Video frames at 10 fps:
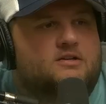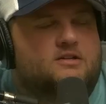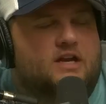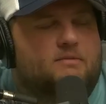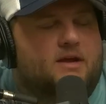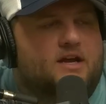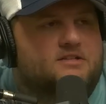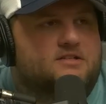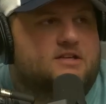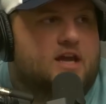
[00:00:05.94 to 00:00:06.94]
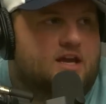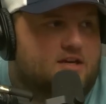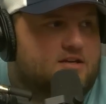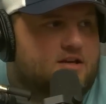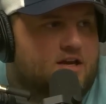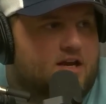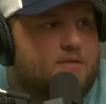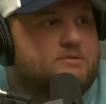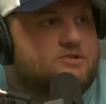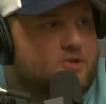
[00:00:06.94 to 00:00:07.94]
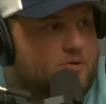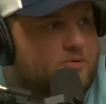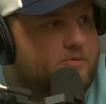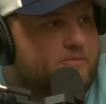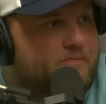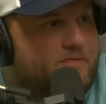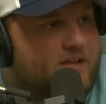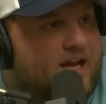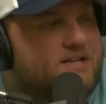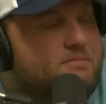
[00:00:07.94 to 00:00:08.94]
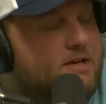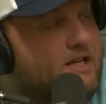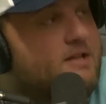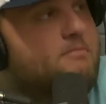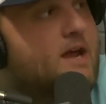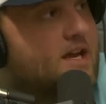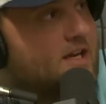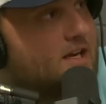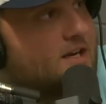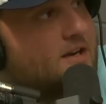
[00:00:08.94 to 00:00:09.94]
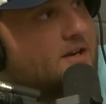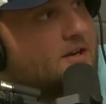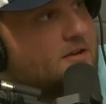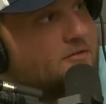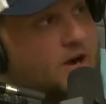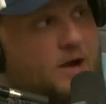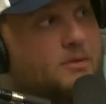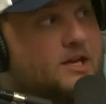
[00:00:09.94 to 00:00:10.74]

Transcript: Today, my guest is Kate in an episode that has been in the making for how many